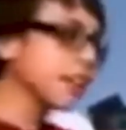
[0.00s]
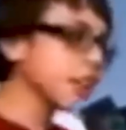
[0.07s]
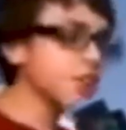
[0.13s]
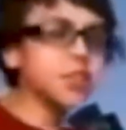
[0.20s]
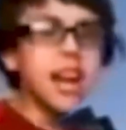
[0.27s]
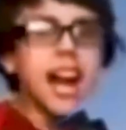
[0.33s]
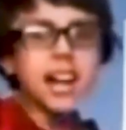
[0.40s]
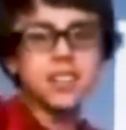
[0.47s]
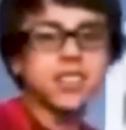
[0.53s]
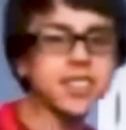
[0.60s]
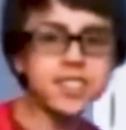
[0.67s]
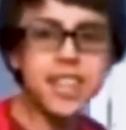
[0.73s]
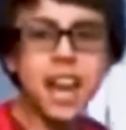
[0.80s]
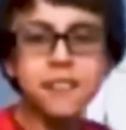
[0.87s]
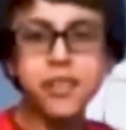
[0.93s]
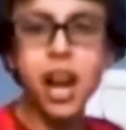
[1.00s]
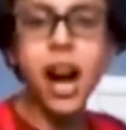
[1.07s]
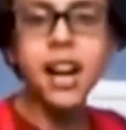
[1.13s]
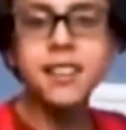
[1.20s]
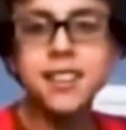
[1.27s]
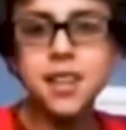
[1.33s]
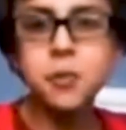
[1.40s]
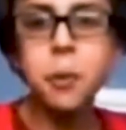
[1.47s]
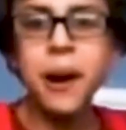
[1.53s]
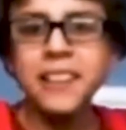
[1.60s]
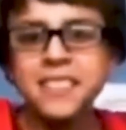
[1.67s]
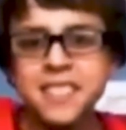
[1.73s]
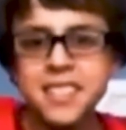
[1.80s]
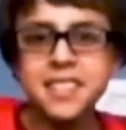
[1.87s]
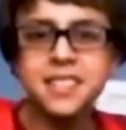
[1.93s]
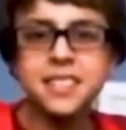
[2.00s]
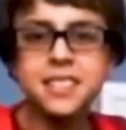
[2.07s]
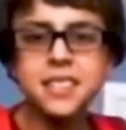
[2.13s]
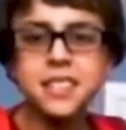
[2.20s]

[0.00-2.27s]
That your actions have